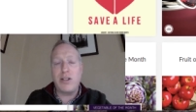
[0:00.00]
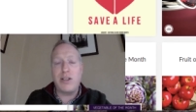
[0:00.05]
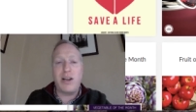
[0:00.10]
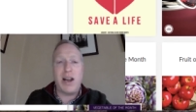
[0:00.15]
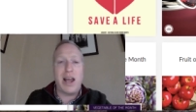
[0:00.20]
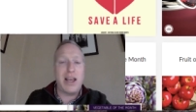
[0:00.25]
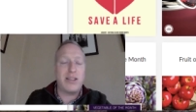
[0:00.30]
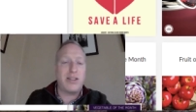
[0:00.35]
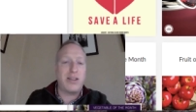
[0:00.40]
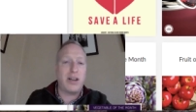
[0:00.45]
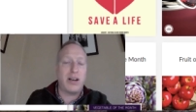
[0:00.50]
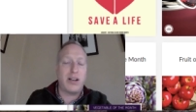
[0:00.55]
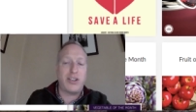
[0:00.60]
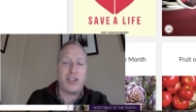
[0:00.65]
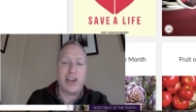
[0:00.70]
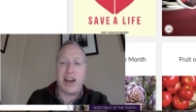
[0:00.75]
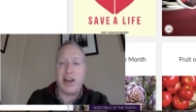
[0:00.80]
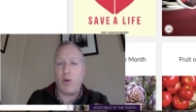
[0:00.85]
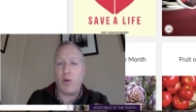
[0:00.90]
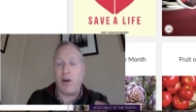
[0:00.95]
Today's uh,
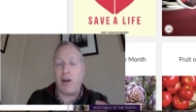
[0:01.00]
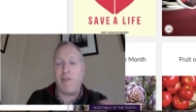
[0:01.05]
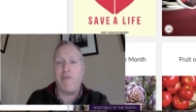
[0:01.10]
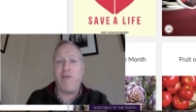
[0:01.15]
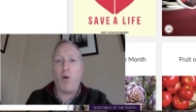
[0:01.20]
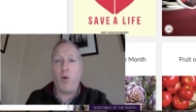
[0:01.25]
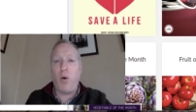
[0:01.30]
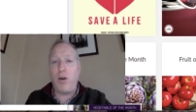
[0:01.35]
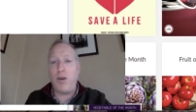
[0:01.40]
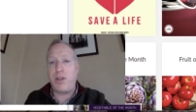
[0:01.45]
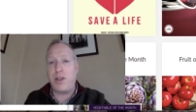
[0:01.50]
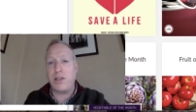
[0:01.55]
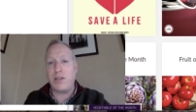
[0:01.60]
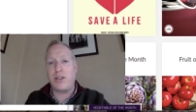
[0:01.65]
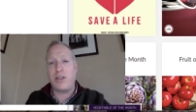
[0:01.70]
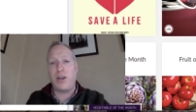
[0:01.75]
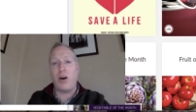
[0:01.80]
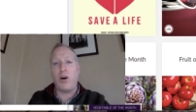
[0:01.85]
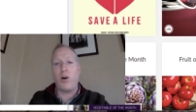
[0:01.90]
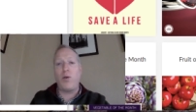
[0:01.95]
January 4th, and
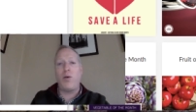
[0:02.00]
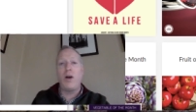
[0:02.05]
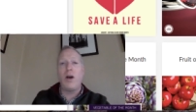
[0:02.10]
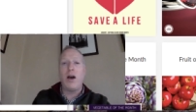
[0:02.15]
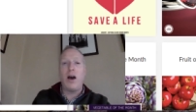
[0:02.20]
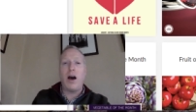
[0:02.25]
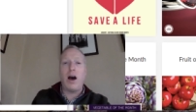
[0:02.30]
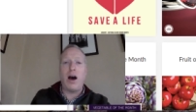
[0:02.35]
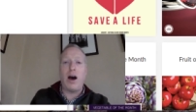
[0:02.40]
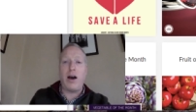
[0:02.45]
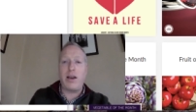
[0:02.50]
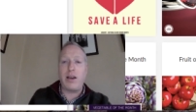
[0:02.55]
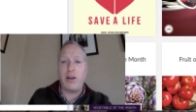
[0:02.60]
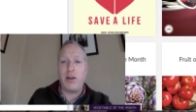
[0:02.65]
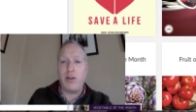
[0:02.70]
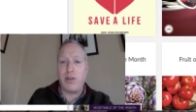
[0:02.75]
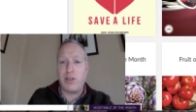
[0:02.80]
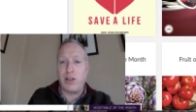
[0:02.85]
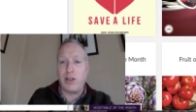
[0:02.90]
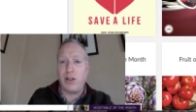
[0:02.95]
so, uh, you
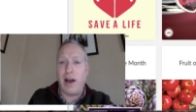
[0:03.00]
know, there's a